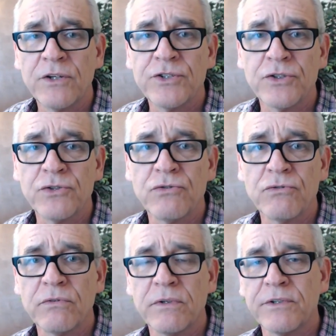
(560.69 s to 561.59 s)
to
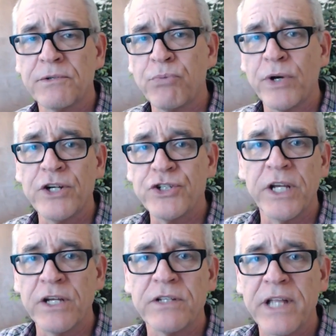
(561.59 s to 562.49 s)
to bridge
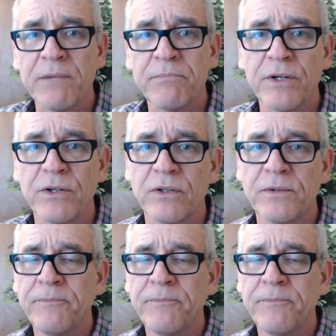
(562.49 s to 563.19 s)
into that middle.